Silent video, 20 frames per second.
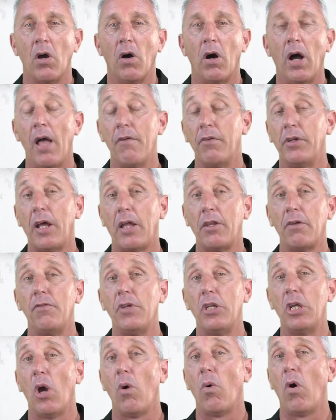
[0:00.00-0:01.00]
I have another
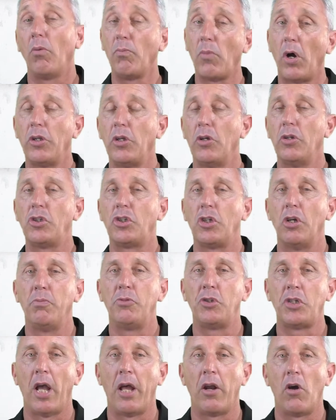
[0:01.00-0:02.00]
video on my YouTube
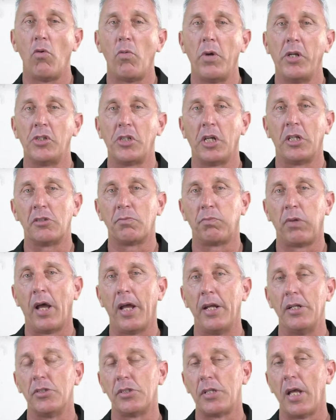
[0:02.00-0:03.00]
channel which
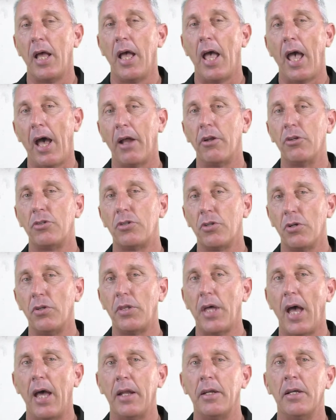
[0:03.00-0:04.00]
explains how to do
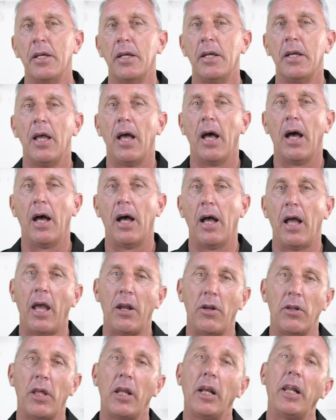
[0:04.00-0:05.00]
that,
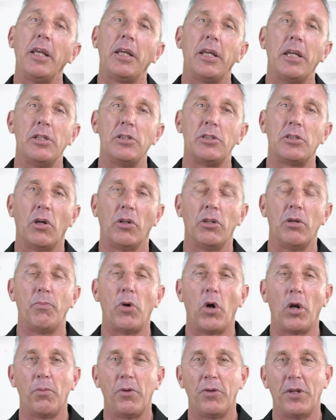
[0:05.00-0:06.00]
and the link is on the
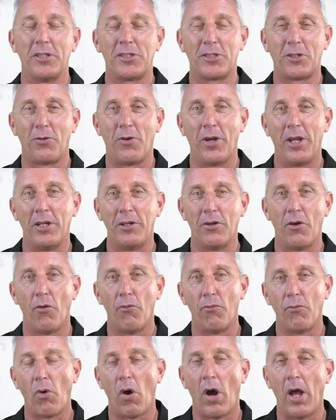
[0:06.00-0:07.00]
bottom of the screen
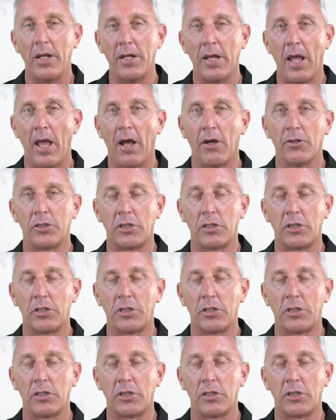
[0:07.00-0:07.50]
right now.